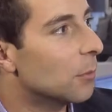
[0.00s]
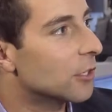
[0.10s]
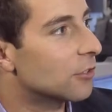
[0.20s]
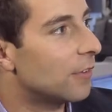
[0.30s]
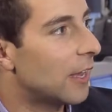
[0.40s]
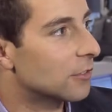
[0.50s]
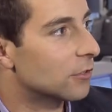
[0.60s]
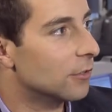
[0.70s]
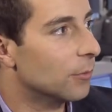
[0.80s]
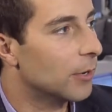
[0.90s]
much
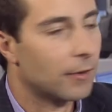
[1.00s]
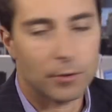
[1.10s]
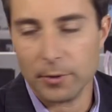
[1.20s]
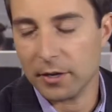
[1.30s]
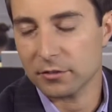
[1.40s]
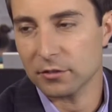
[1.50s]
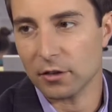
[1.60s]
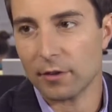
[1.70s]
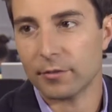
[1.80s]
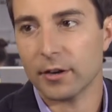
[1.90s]
faster than what everyone else is
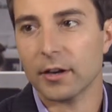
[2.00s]
offering.